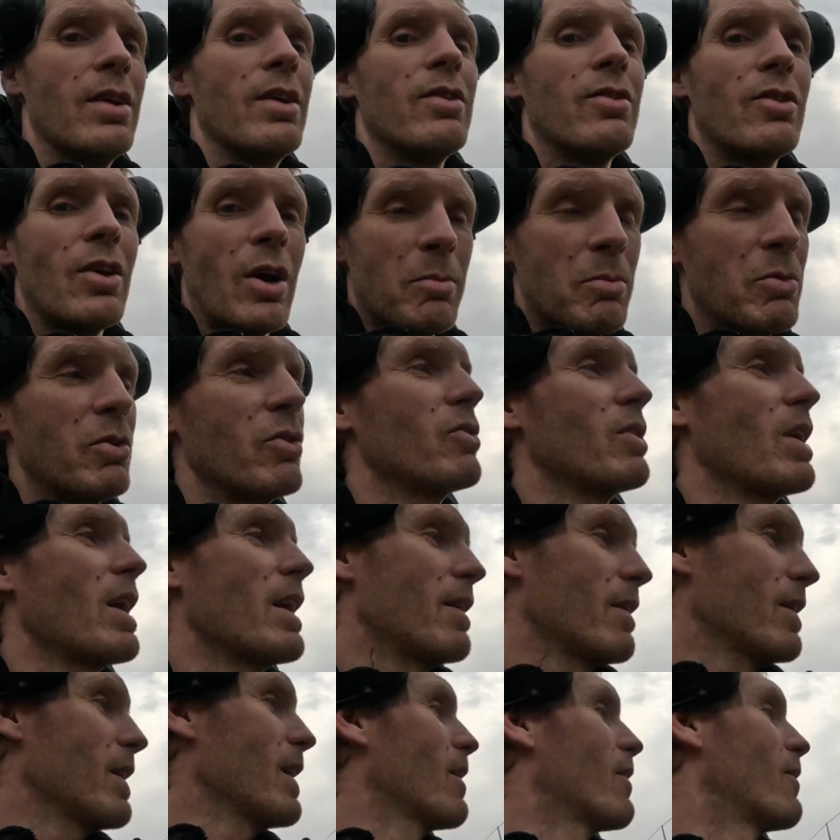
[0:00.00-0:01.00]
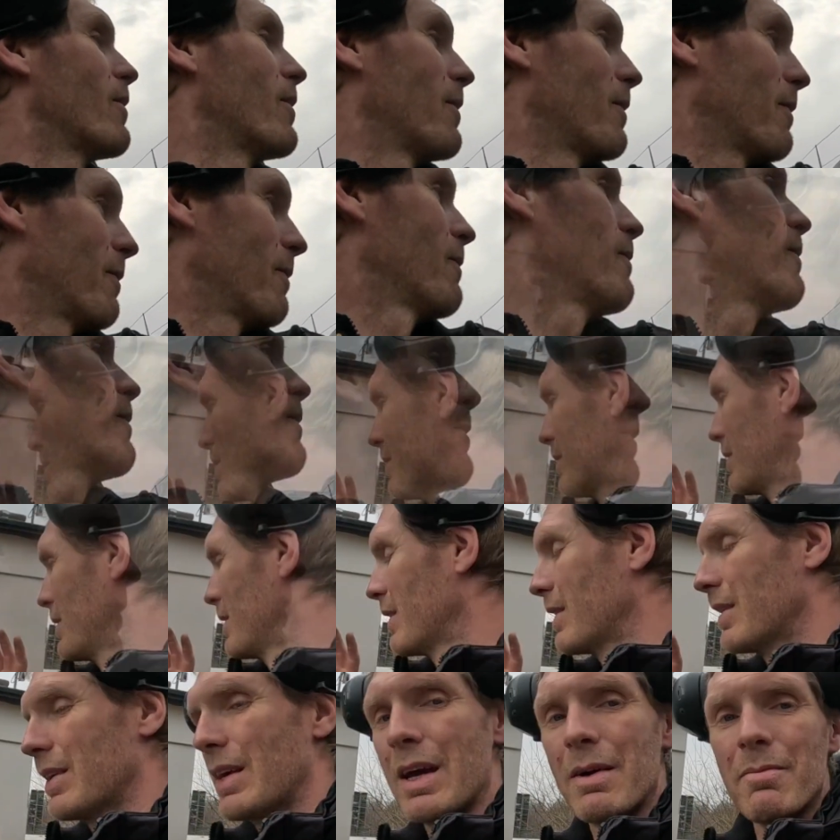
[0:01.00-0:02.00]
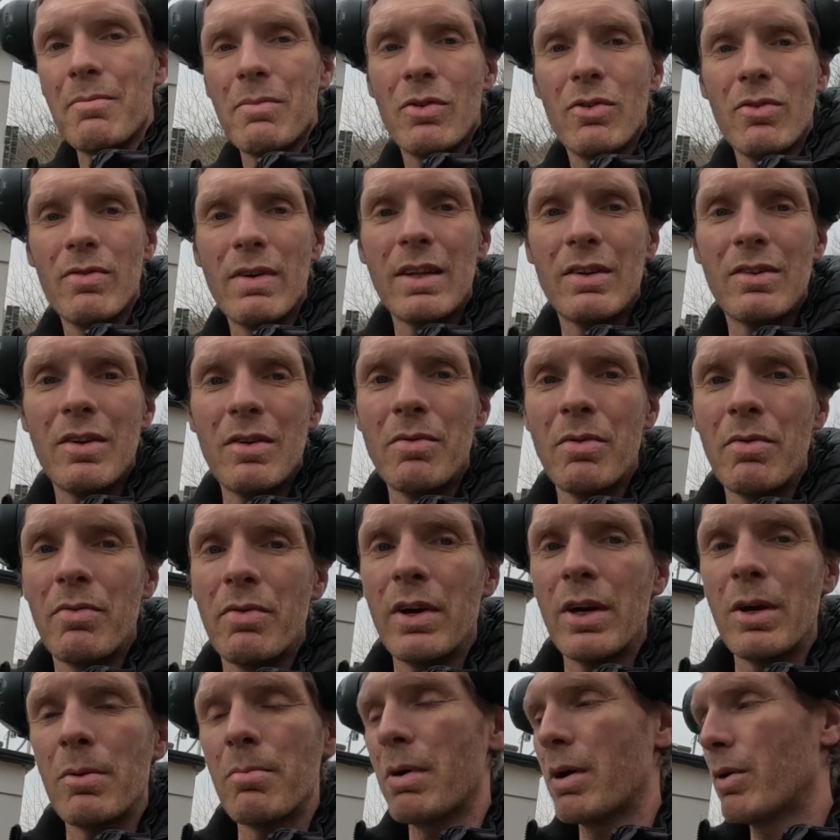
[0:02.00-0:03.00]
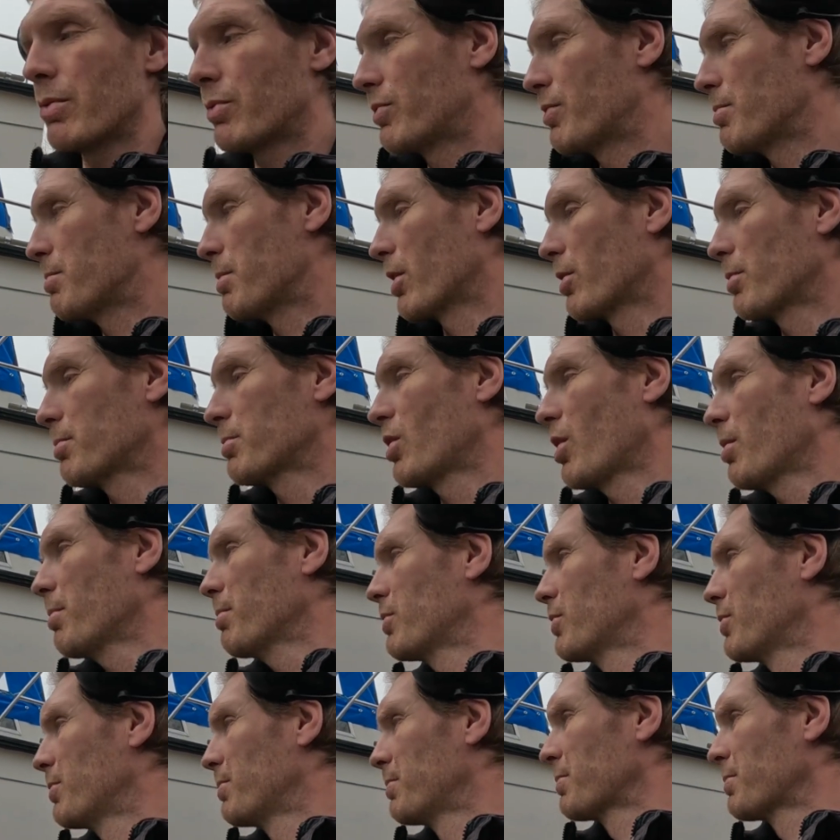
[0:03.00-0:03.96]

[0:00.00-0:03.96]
Summer is getting here. Yeah, so that's everything about the bottom job.